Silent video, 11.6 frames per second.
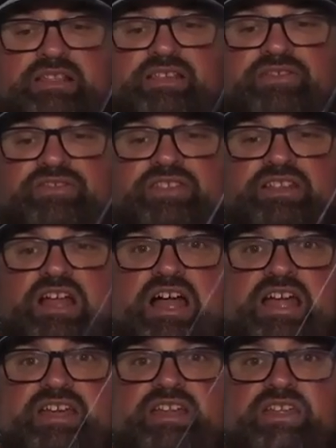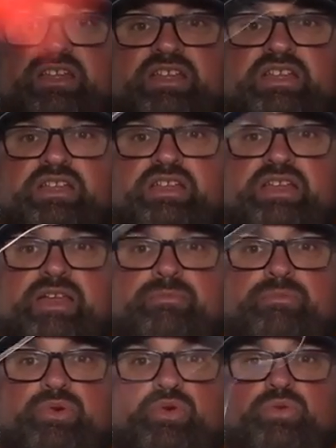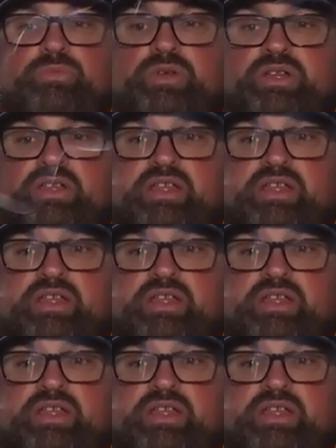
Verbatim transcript: lifts the line and boom,